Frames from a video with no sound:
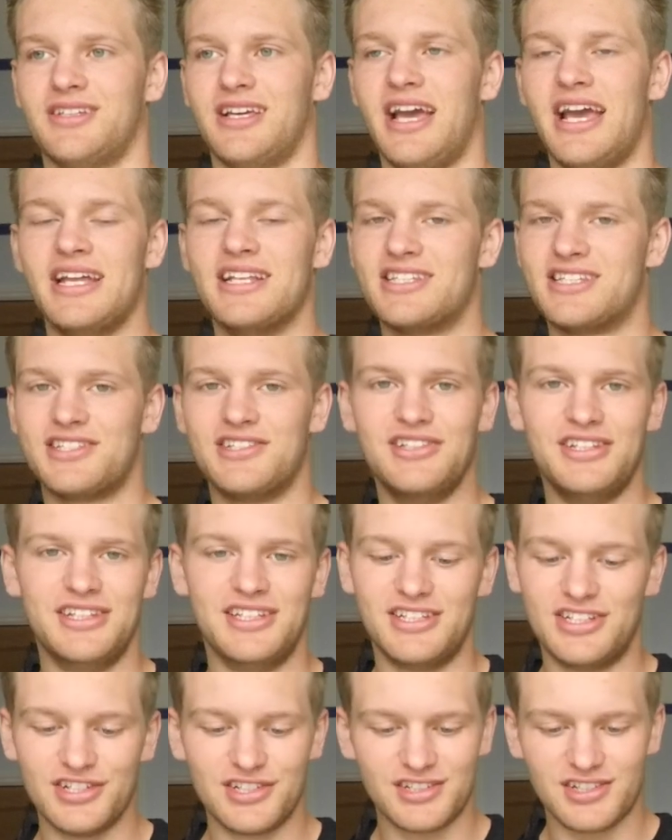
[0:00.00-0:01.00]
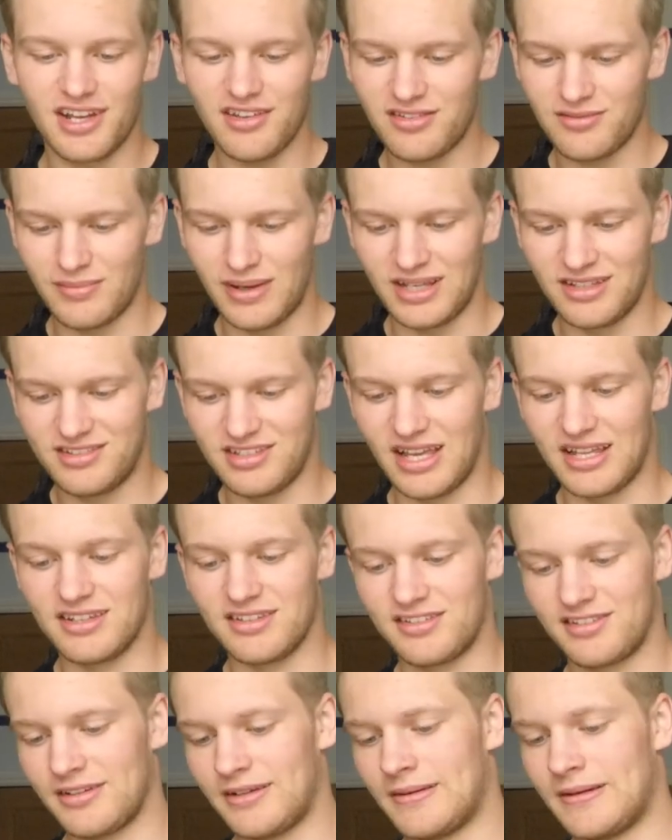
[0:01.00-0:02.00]
It just doesn't make
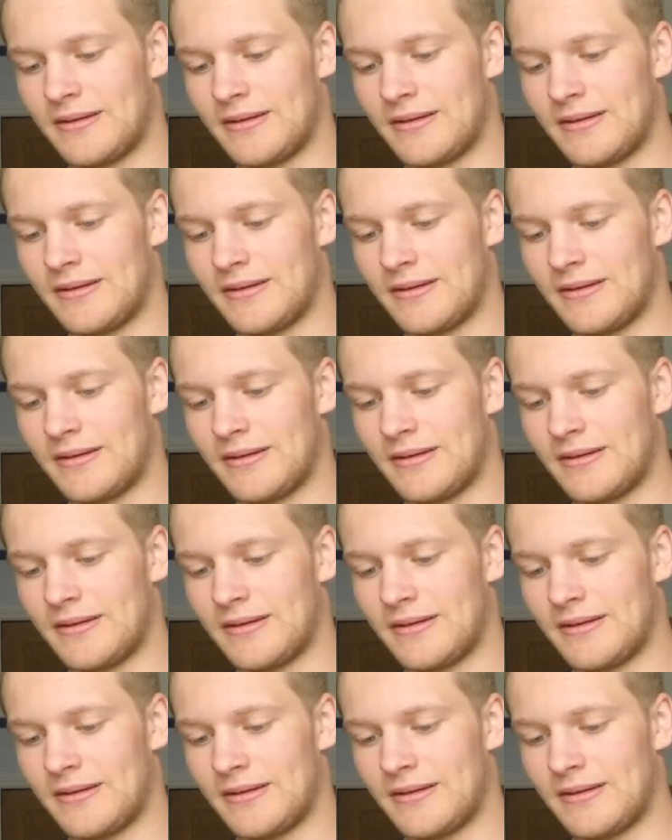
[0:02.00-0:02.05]
sense.